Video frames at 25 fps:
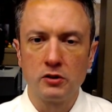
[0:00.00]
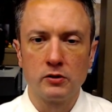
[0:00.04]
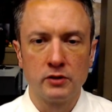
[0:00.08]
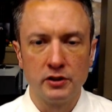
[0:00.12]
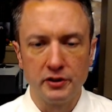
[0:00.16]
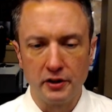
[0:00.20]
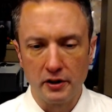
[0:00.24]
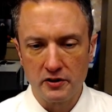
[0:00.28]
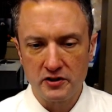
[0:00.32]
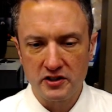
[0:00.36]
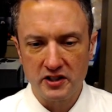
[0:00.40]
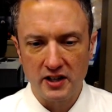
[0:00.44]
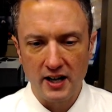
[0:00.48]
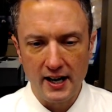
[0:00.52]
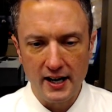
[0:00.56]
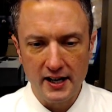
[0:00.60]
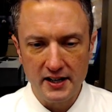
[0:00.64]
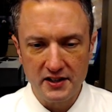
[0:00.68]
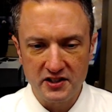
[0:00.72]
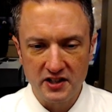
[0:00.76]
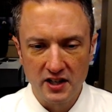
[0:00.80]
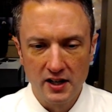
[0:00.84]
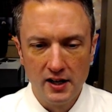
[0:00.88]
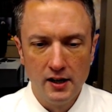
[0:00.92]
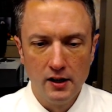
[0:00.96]
clear
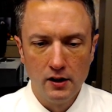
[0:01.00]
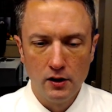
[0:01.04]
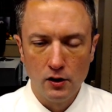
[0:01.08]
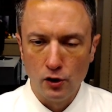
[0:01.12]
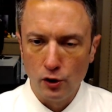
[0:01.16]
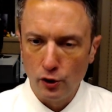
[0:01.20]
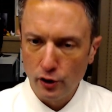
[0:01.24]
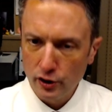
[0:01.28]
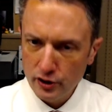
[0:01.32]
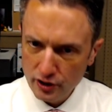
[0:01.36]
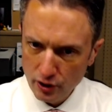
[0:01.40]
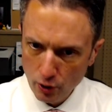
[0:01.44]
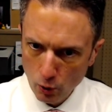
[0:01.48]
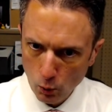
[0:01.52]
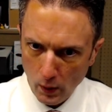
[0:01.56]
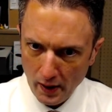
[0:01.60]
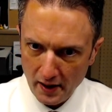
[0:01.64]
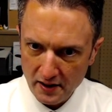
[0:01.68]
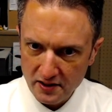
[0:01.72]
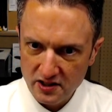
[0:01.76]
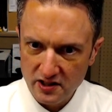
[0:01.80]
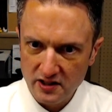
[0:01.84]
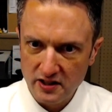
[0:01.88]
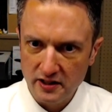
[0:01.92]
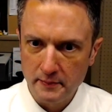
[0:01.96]
skies. Look to the
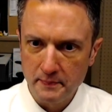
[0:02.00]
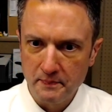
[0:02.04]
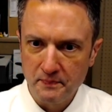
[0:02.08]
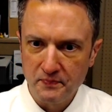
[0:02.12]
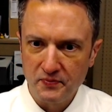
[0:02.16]
west.